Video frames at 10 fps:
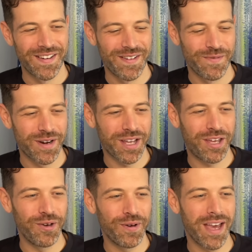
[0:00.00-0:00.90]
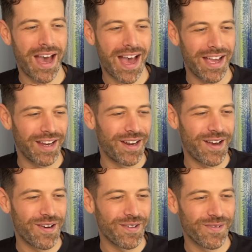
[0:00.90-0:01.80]
What a cute guy, you
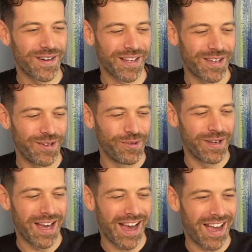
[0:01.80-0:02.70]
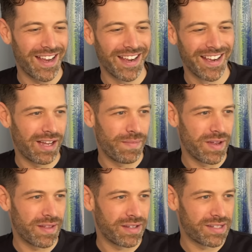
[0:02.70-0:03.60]
know? What a cute guy. I
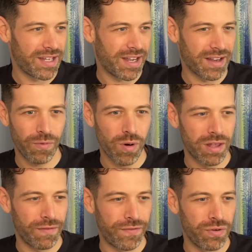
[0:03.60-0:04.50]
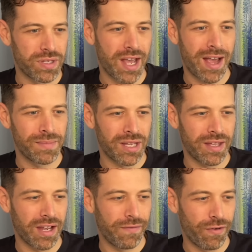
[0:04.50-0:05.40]
mean, that's like one of the few times I
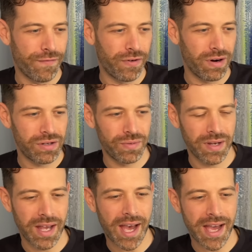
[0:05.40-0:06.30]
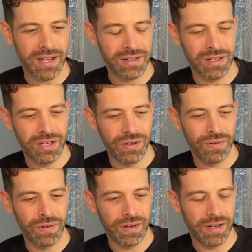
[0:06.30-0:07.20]
think I've referred to a guy as
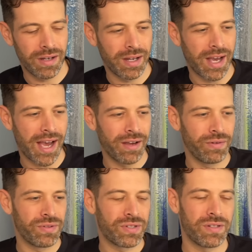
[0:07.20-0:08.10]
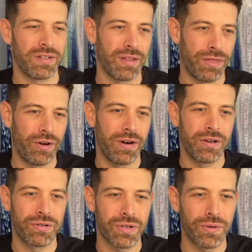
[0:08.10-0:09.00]
cute, a guy who's 30
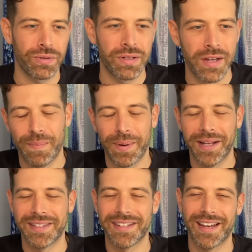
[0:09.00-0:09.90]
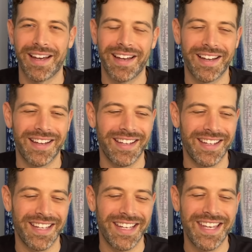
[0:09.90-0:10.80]
years old. But
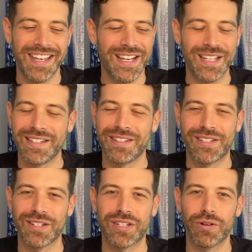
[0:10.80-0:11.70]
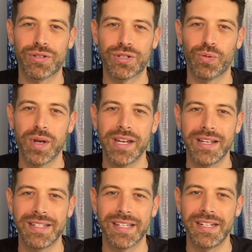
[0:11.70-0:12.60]
he's just so sweet.
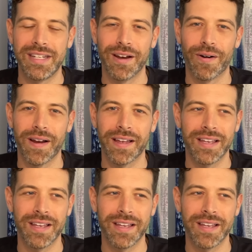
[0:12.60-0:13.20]
He's endearing.